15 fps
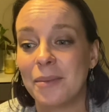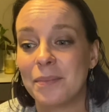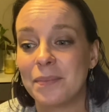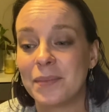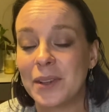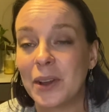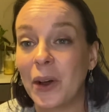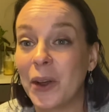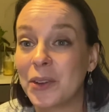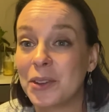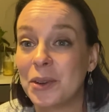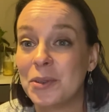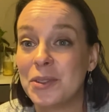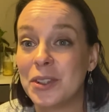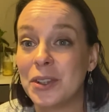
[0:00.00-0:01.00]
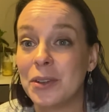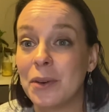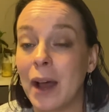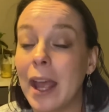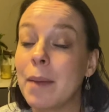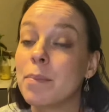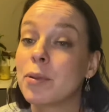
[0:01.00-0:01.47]
you'll also do
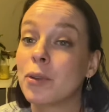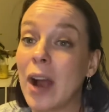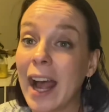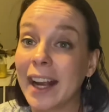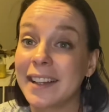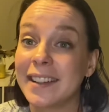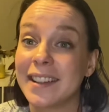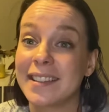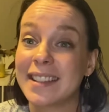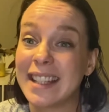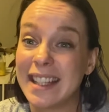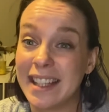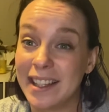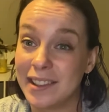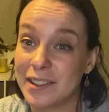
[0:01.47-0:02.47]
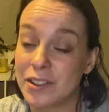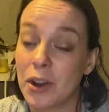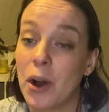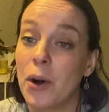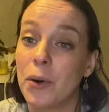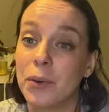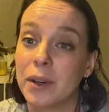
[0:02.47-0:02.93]
a practice
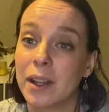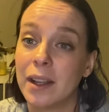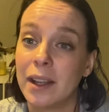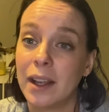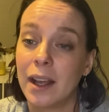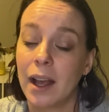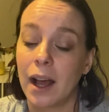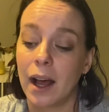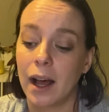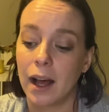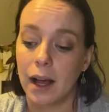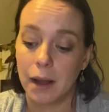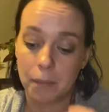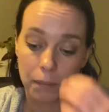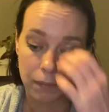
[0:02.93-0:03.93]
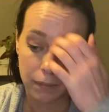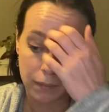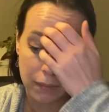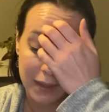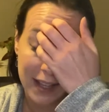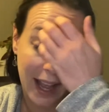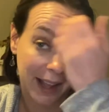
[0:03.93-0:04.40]
keystone
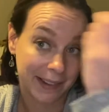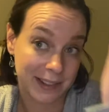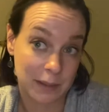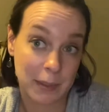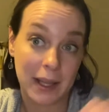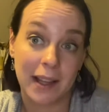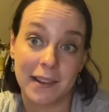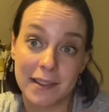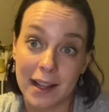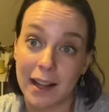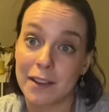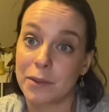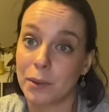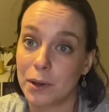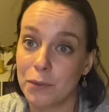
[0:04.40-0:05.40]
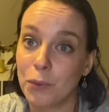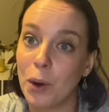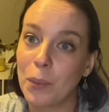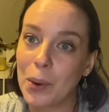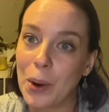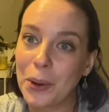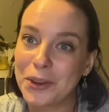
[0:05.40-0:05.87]
test, because that's sort of what
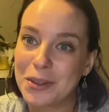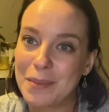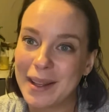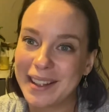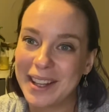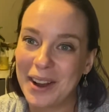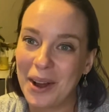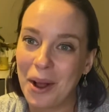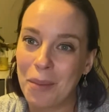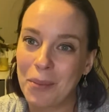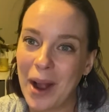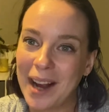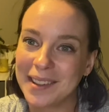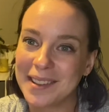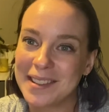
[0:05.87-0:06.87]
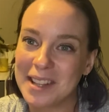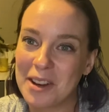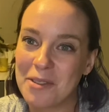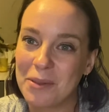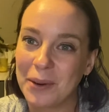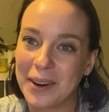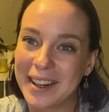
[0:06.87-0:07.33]
we're ultimately all practicing
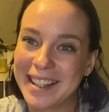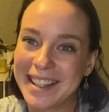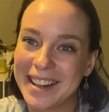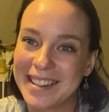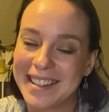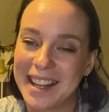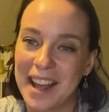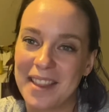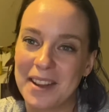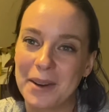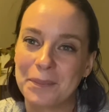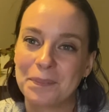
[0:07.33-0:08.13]
for here together.